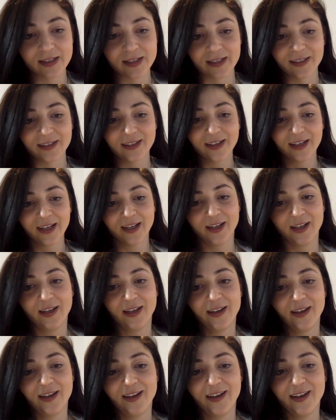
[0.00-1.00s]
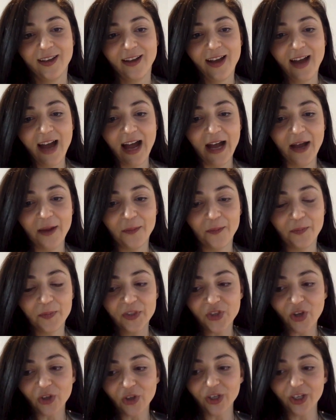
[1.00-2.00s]
And
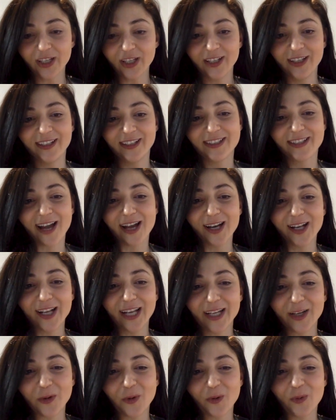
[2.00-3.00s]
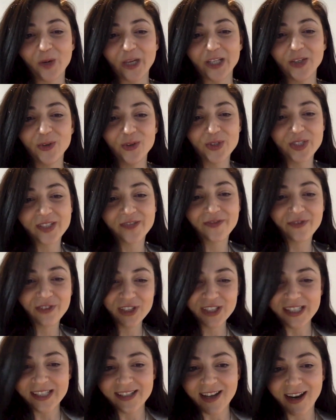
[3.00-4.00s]
so it's kind of like when you
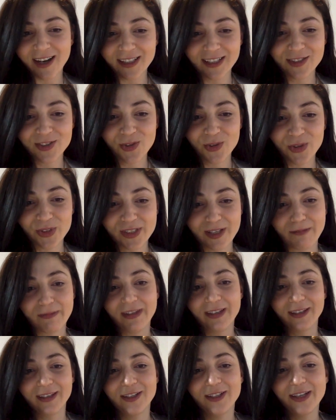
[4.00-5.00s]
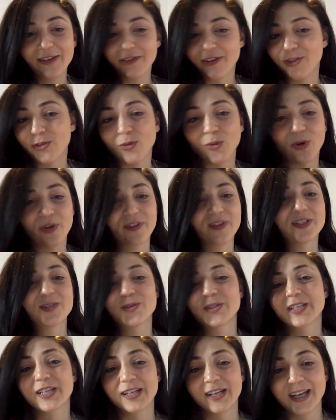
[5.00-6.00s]
first started doing something, you never thought this
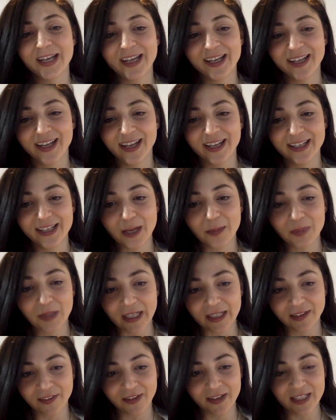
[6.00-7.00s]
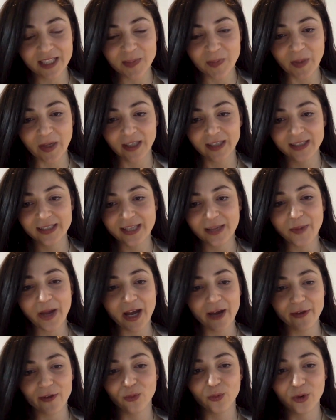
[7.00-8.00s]
was going to end up like this, but
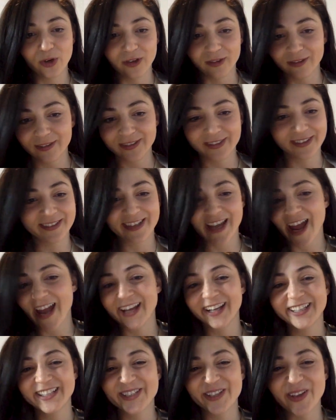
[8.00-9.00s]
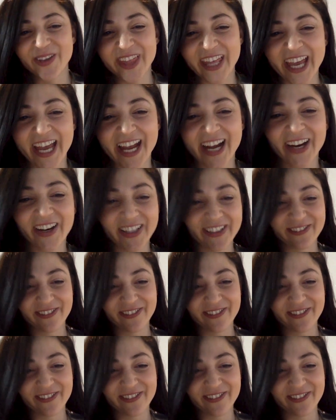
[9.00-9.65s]
somehow the world takes you there,